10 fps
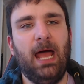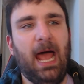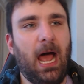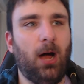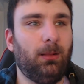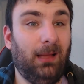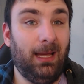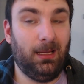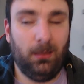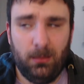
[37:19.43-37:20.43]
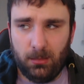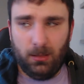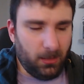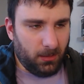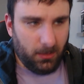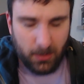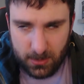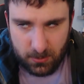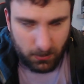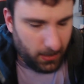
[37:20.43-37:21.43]
like, oh,
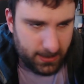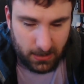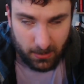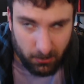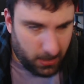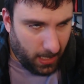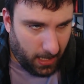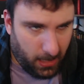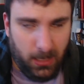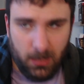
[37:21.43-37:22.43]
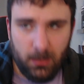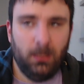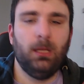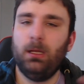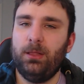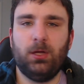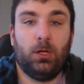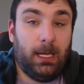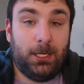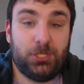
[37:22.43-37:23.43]
is what I did okay? They're
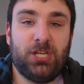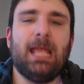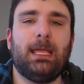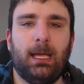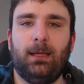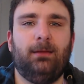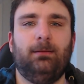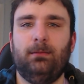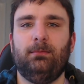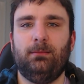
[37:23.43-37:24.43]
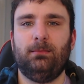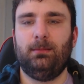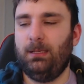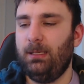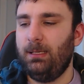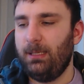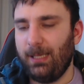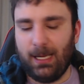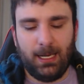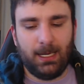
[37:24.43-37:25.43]
like shaking.
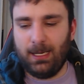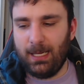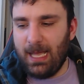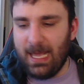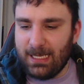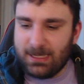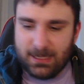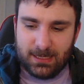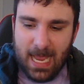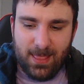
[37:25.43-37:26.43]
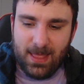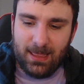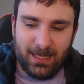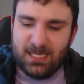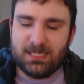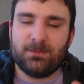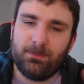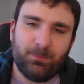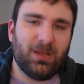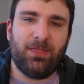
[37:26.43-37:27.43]
And then these
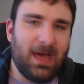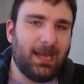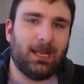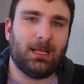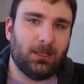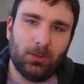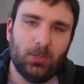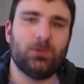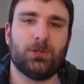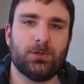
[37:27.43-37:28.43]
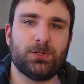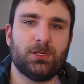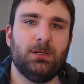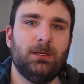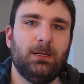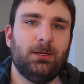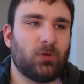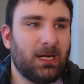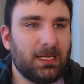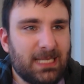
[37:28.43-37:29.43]
pathetic losers
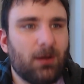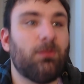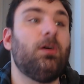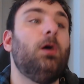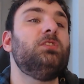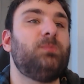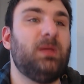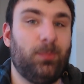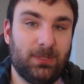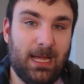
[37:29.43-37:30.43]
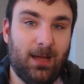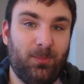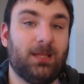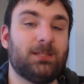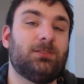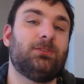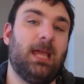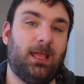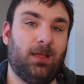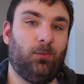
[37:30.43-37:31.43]
try to tear those people down because they're
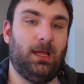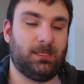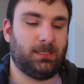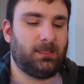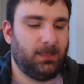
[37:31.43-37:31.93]
taking risks.